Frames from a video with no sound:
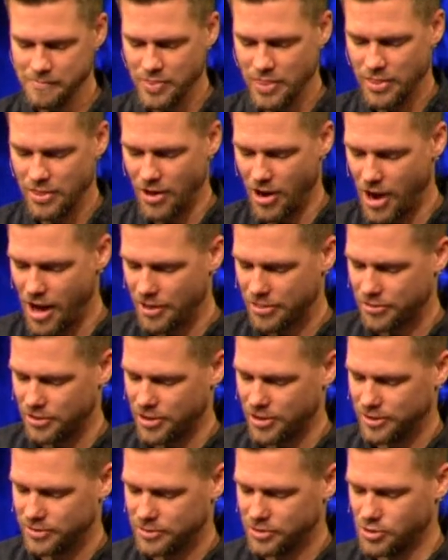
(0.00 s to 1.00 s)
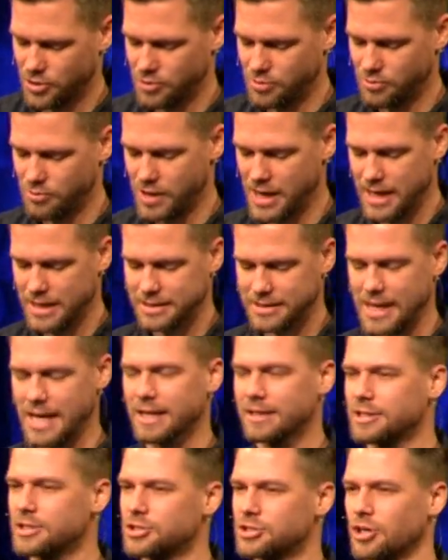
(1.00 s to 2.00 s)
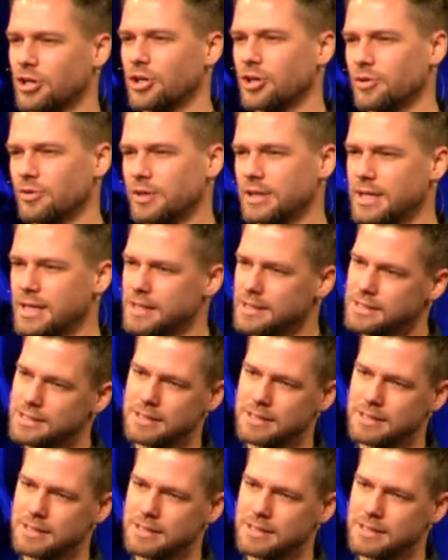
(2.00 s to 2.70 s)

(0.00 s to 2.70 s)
The author, who we're not exactly sure who it is,